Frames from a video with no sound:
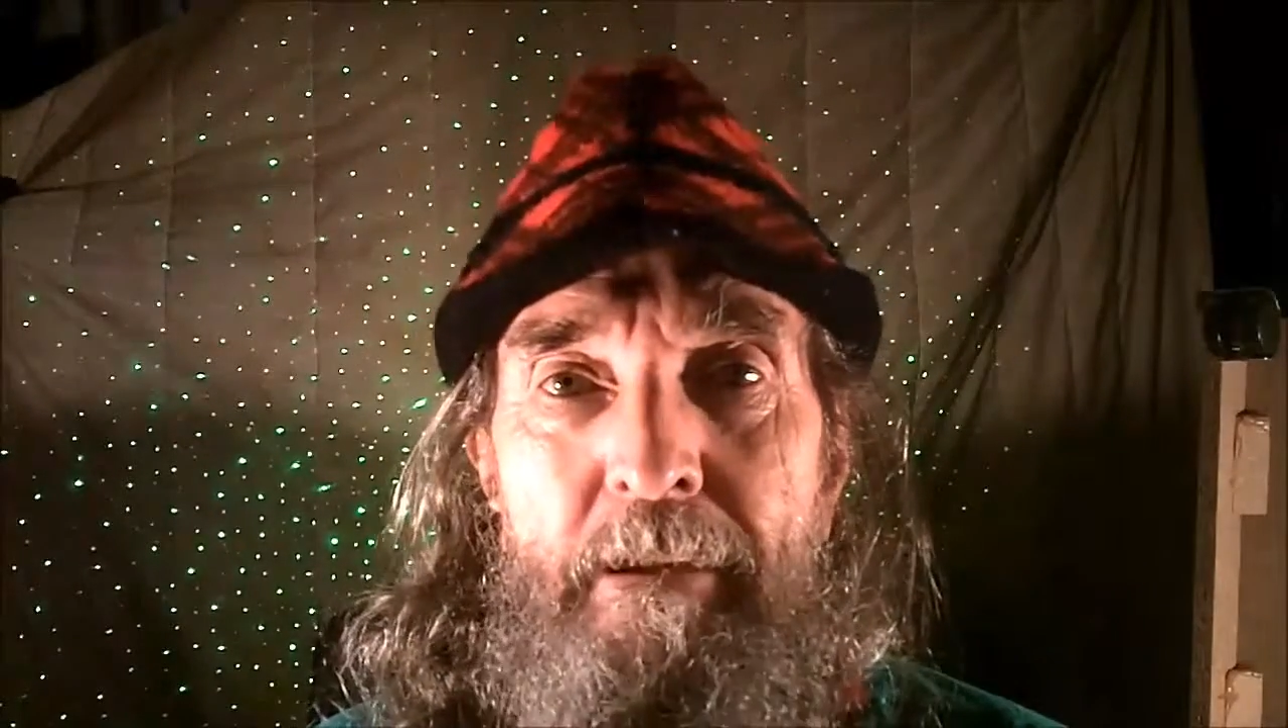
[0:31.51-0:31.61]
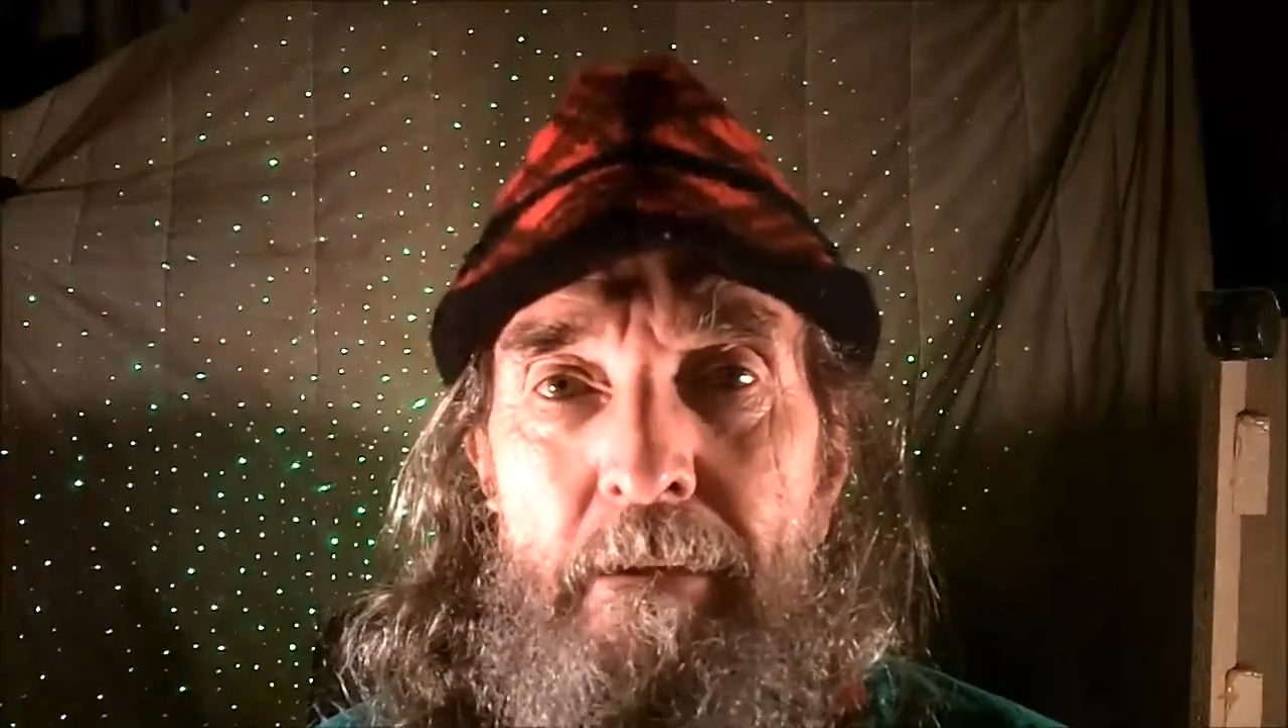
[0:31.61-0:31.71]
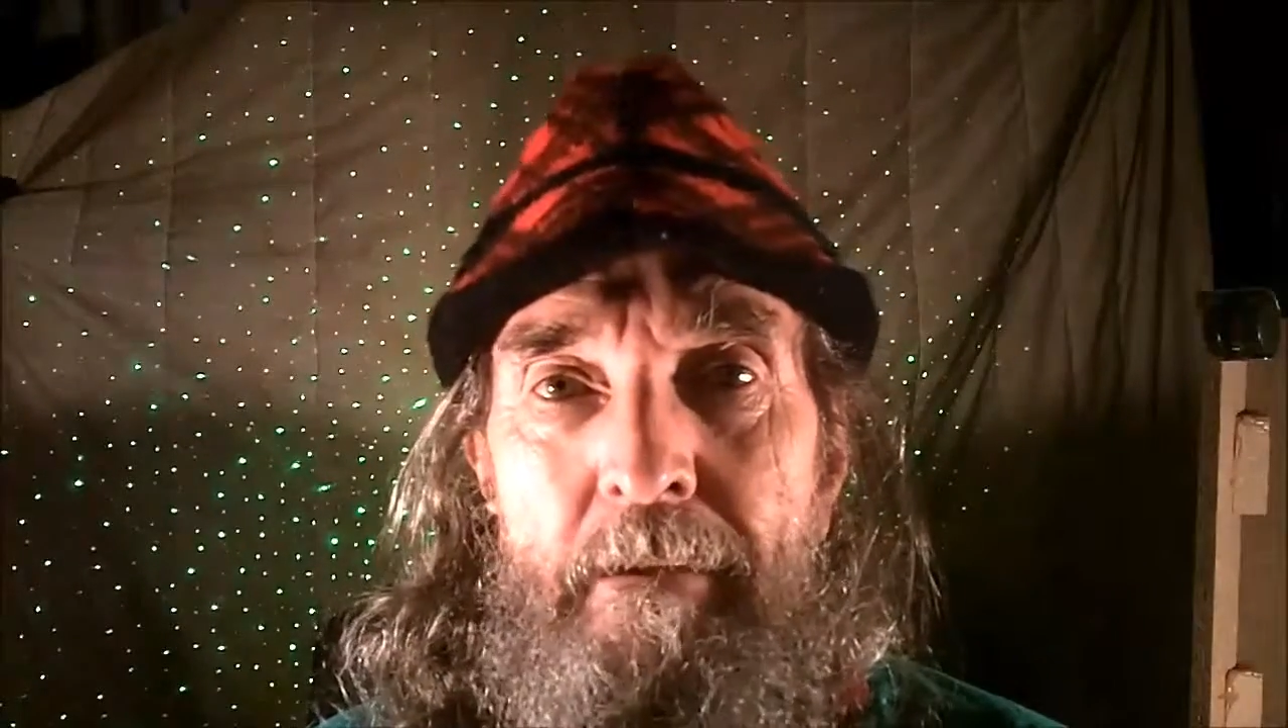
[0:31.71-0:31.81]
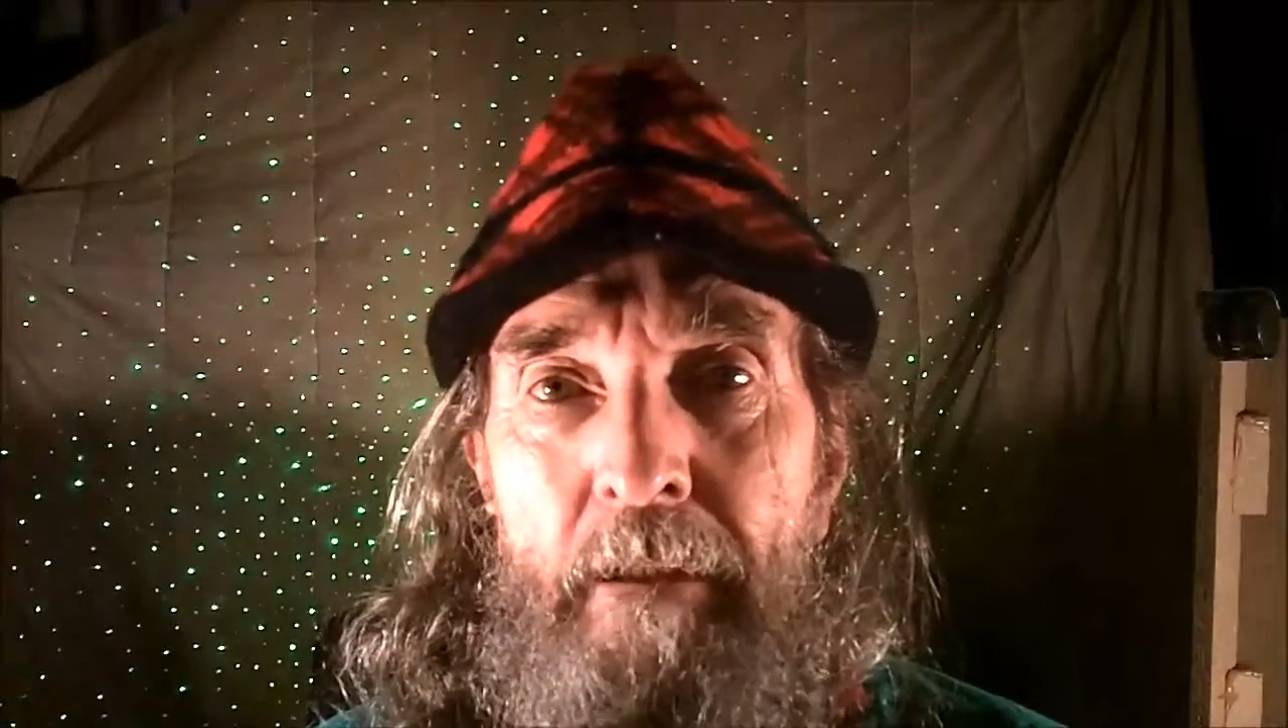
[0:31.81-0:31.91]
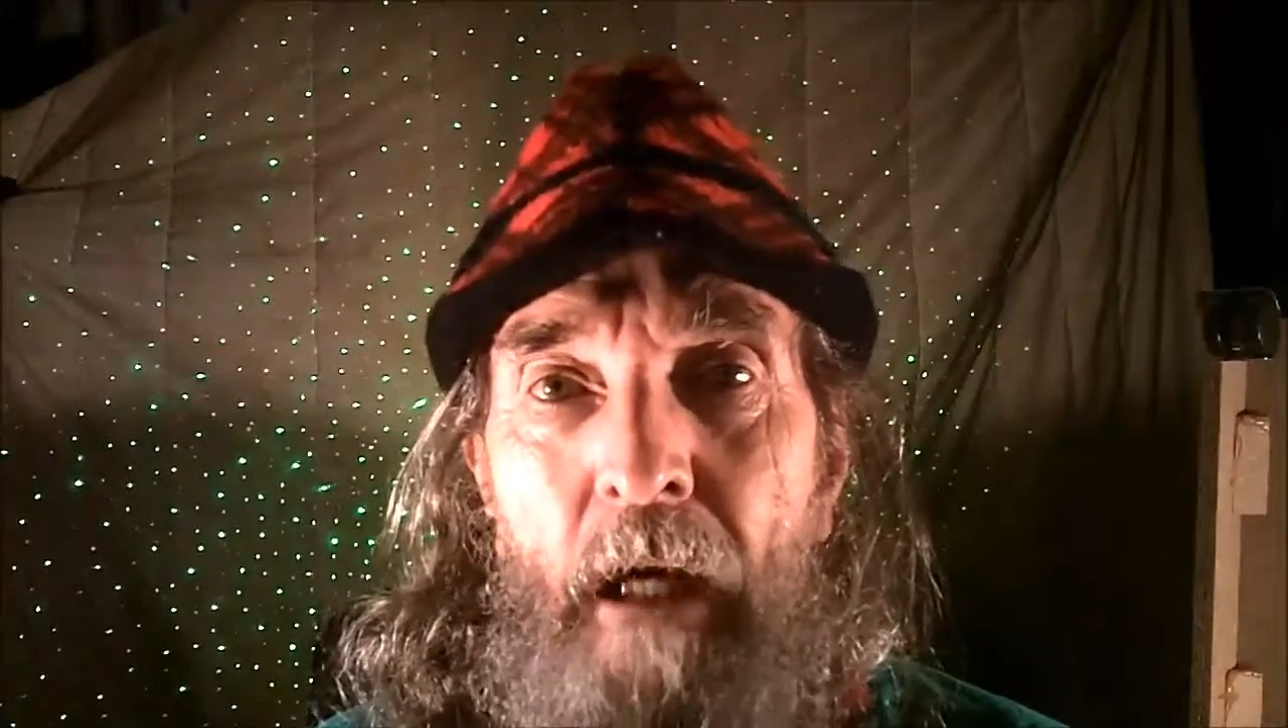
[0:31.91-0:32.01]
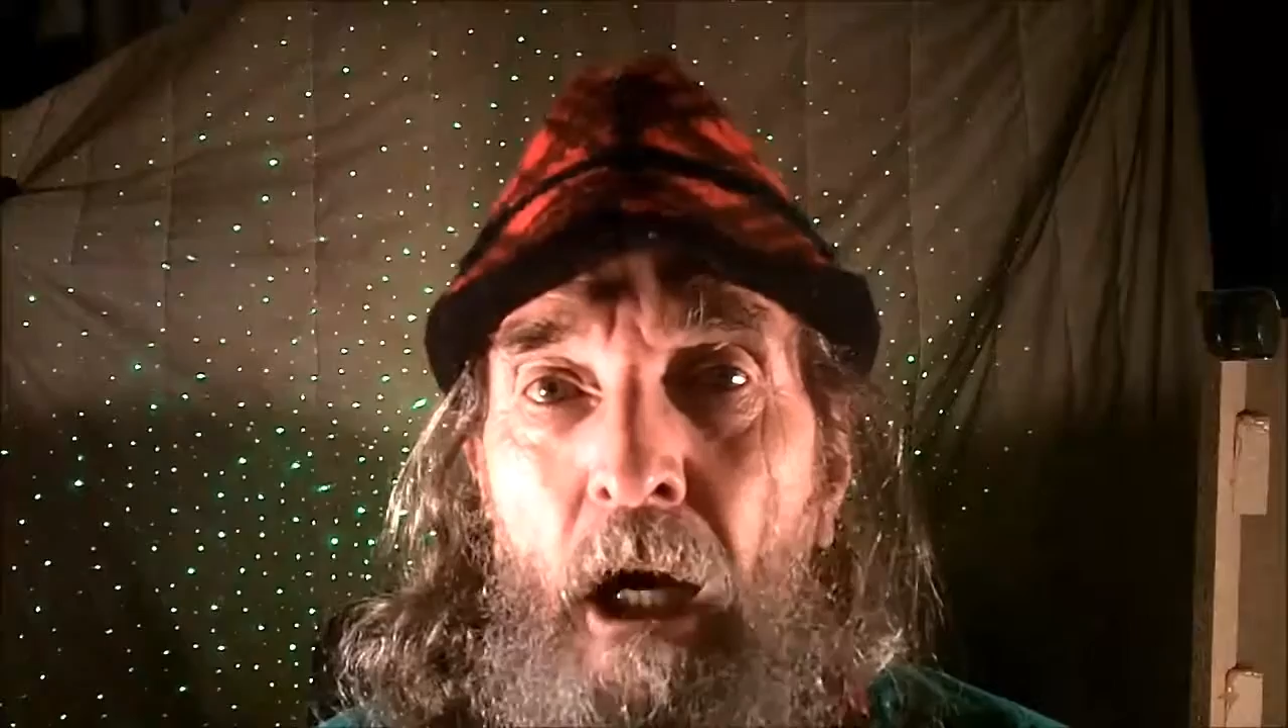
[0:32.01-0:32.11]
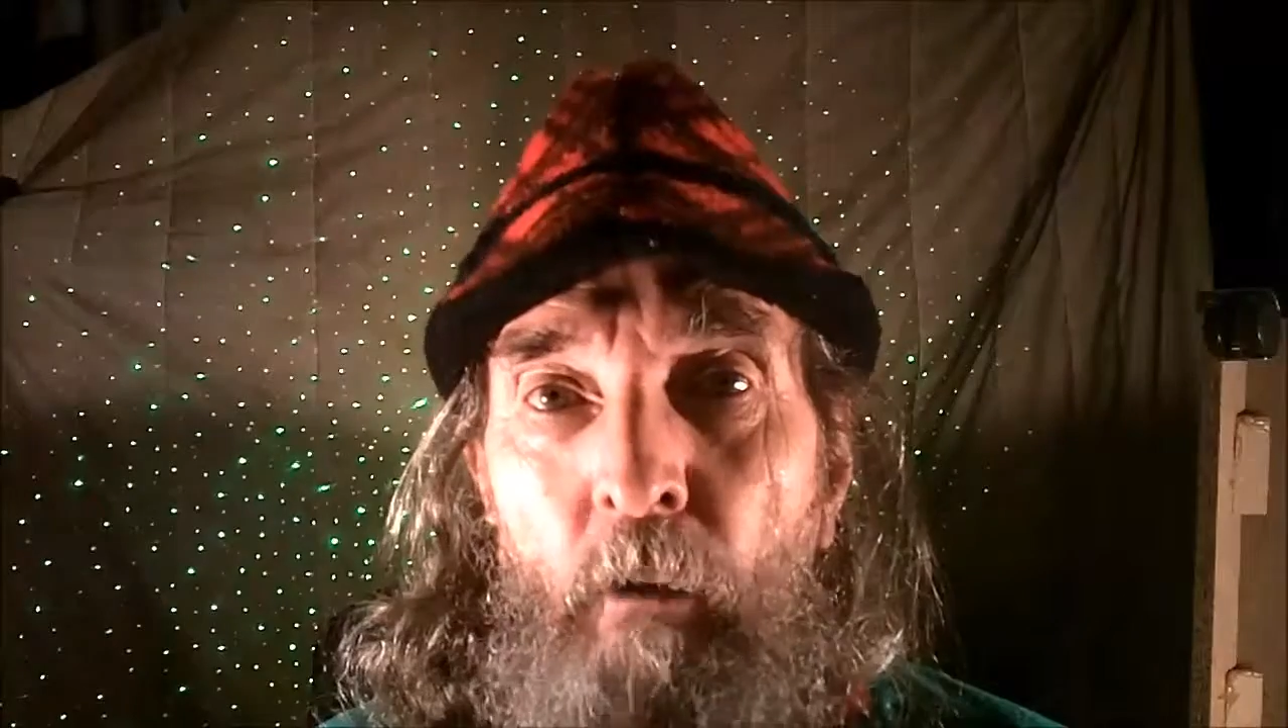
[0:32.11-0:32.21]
He just did